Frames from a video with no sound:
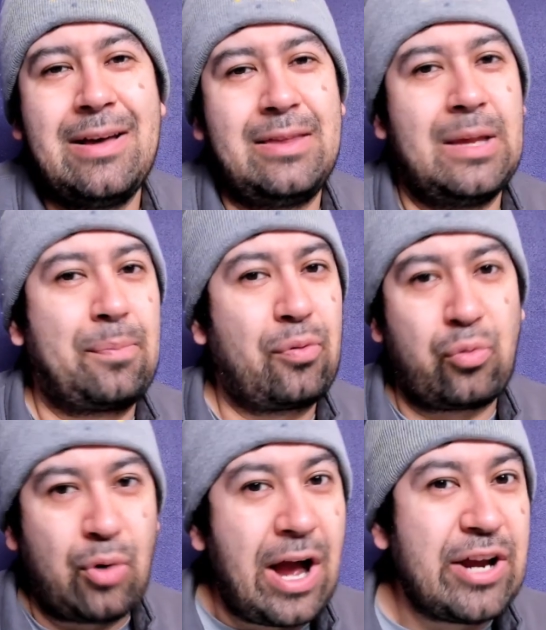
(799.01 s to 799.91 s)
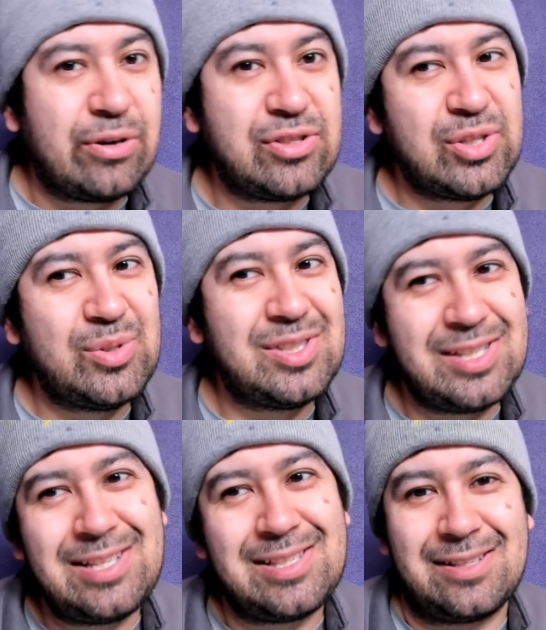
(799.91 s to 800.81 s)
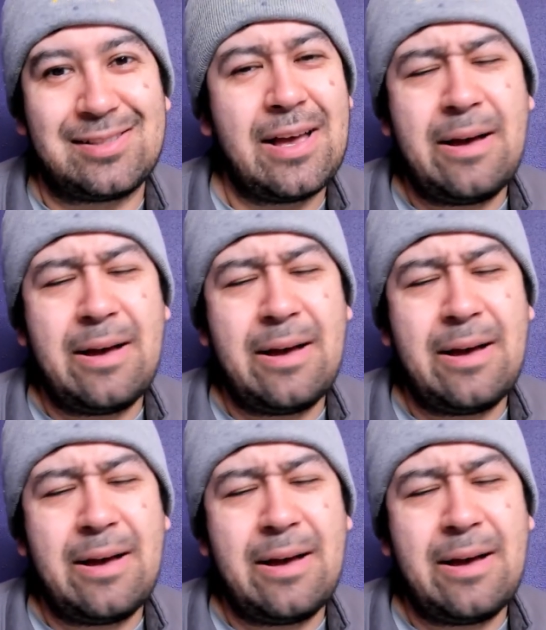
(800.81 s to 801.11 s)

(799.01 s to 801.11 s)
the prior 2 seasons.